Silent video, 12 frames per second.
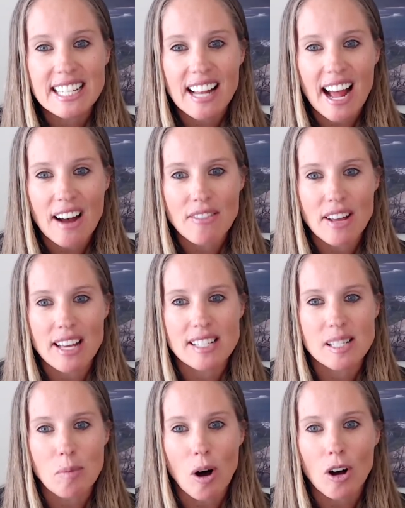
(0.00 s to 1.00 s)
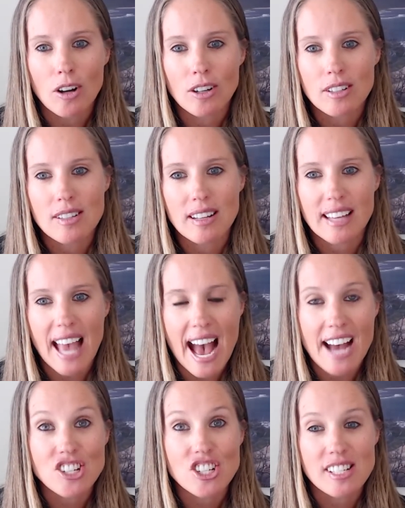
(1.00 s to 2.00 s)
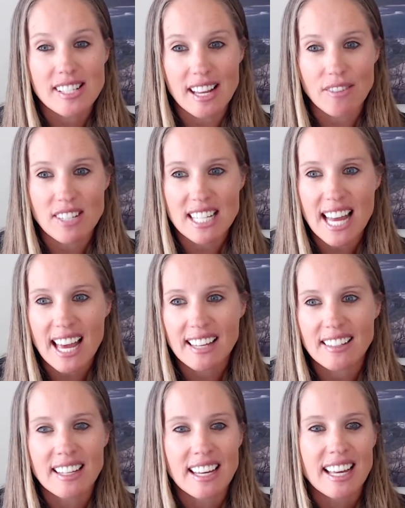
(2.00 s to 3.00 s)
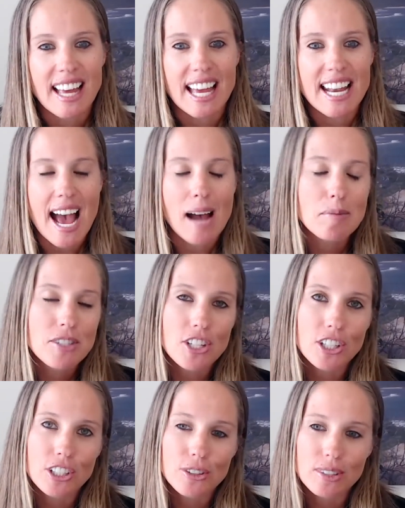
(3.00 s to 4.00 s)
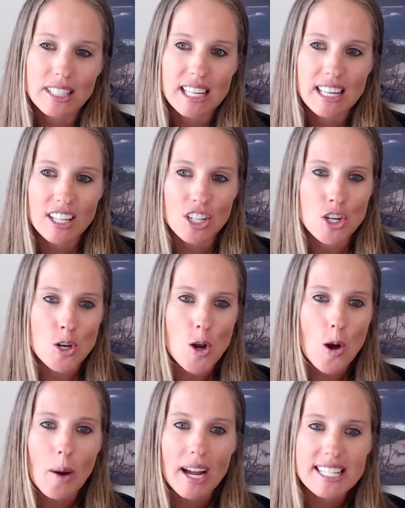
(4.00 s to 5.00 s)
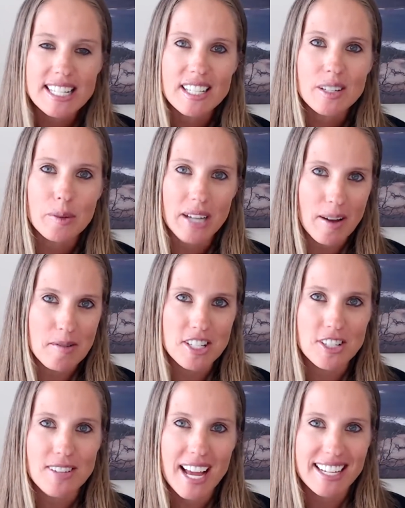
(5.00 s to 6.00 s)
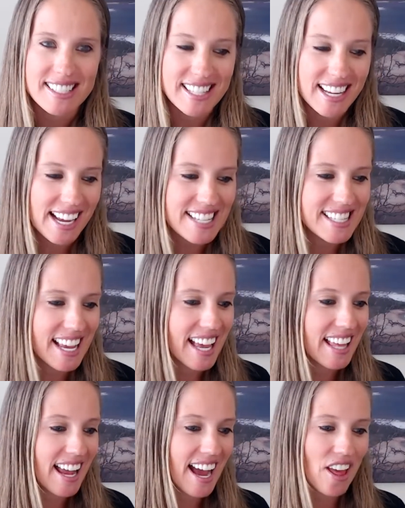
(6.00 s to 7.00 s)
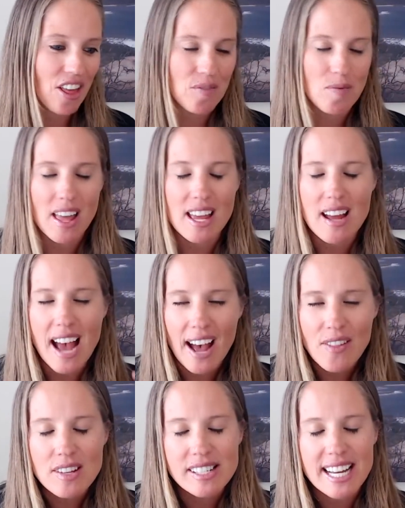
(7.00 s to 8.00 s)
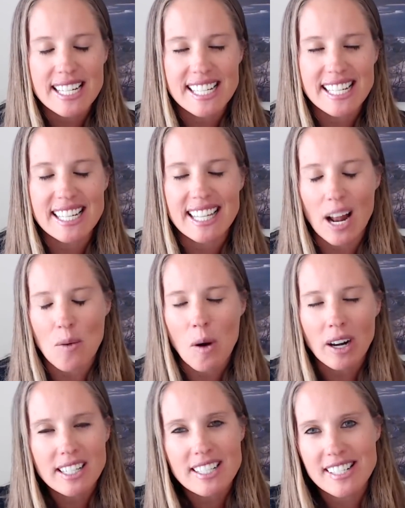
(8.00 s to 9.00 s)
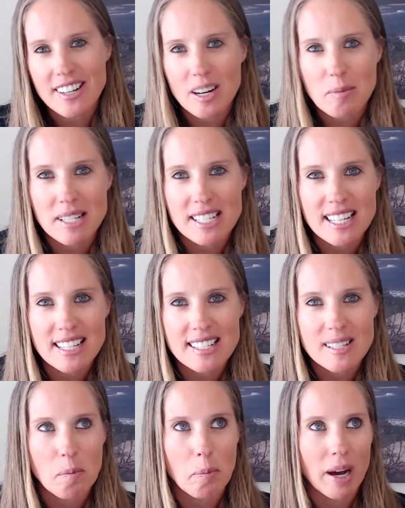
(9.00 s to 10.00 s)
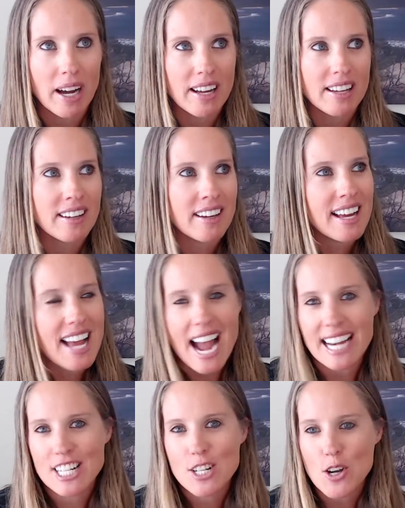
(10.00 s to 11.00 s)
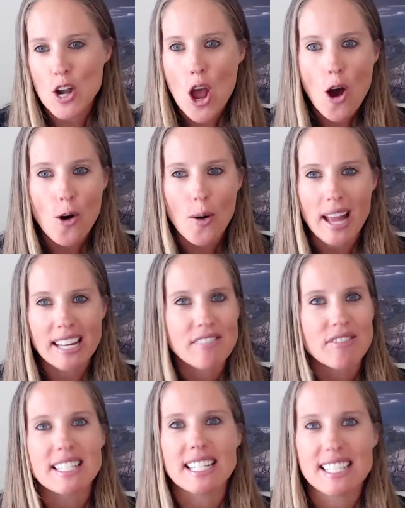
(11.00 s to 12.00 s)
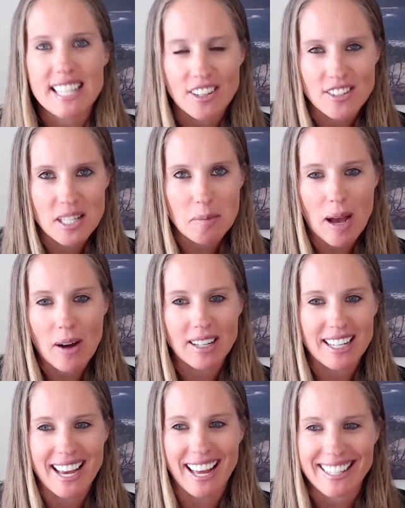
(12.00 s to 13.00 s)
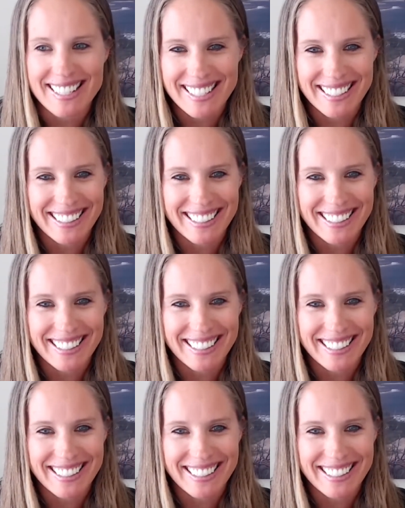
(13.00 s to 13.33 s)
have a small cash safety net and absolutely no idea what I would do next. Like I said, I had this idea that I wanted to start a business, but I didn't know any of the details about it yet.